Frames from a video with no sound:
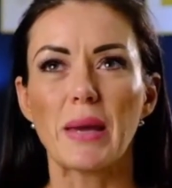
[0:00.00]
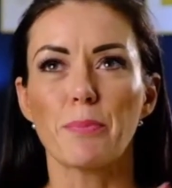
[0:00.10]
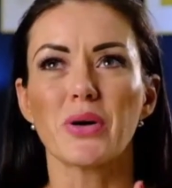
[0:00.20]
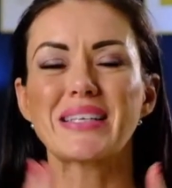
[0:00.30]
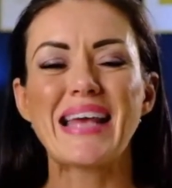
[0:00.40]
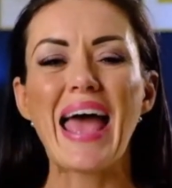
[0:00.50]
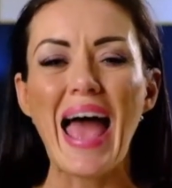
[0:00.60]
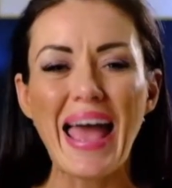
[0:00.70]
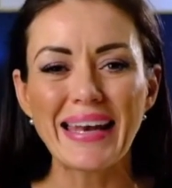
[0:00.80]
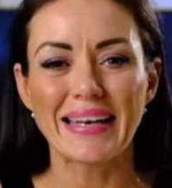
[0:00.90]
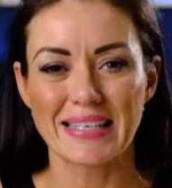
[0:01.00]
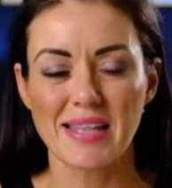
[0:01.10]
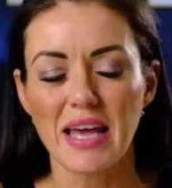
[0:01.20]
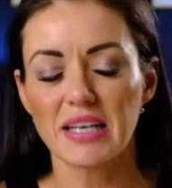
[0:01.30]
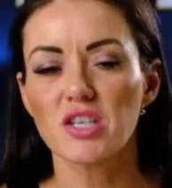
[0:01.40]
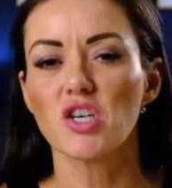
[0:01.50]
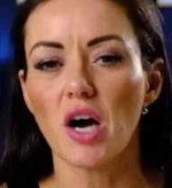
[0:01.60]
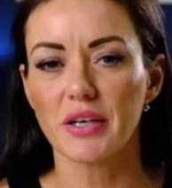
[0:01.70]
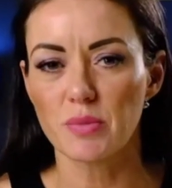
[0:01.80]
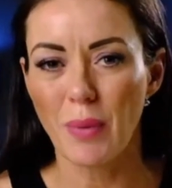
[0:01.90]
pretend that it's
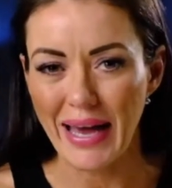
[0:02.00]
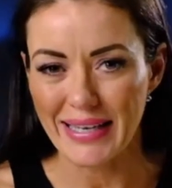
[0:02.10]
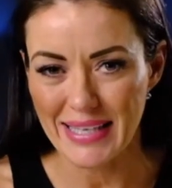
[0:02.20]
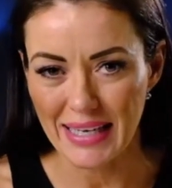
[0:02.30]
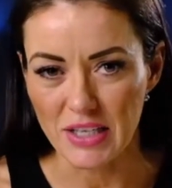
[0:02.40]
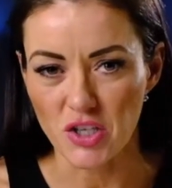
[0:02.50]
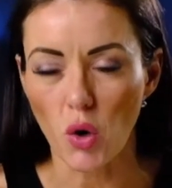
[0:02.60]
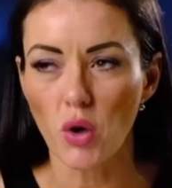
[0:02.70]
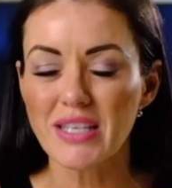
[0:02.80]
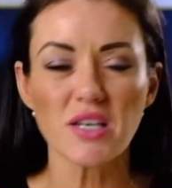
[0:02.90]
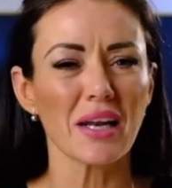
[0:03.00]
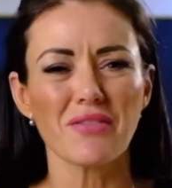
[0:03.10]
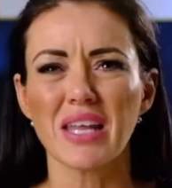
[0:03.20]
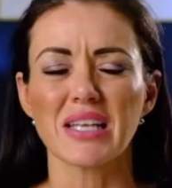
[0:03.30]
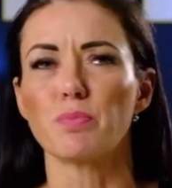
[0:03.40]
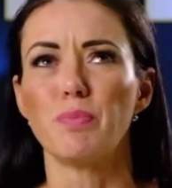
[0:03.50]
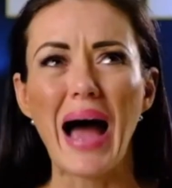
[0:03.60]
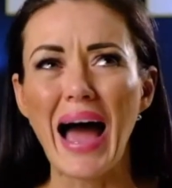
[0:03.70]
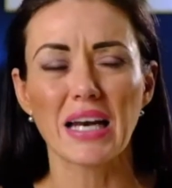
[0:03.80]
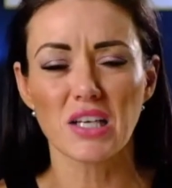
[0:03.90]
not as bad as it is. Or it's not even that it's
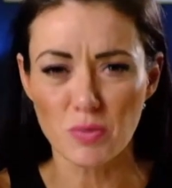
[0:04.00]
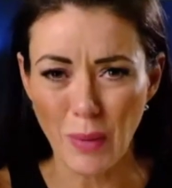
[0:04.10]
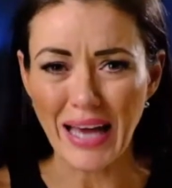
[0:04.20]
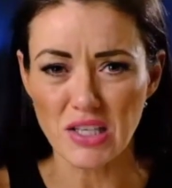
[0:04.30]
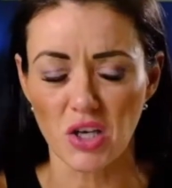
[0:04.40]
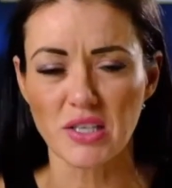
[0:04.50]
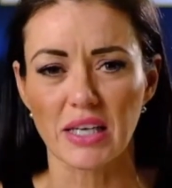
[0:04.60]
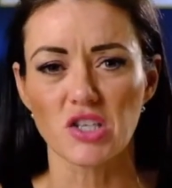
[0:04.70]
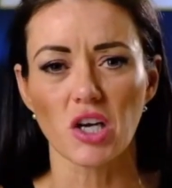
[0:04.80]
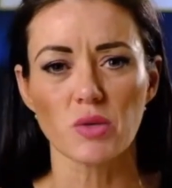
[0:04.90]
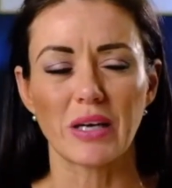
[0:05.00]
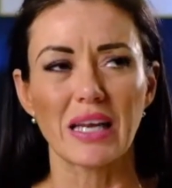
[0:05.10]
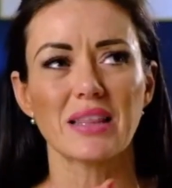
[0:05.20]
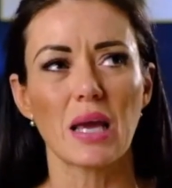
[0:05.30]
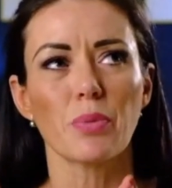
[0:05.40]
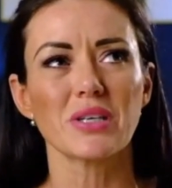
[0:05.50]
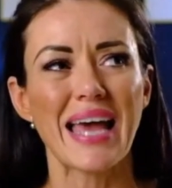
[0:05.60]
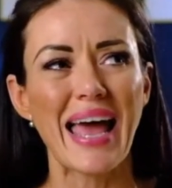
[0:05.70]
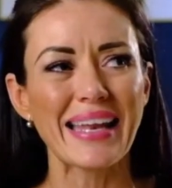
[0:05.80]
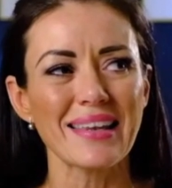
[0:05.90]
bad, because bad sounds like a judgment. They
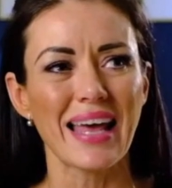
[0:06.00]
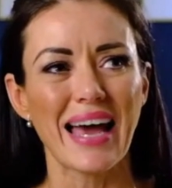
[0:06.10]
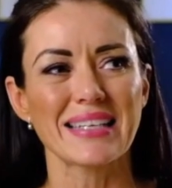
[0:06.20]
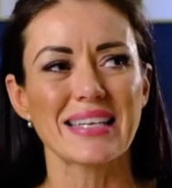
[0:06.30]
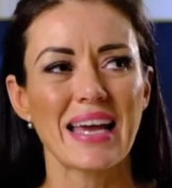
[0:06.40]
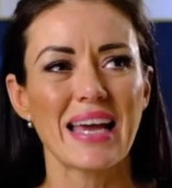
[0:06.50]
pretend that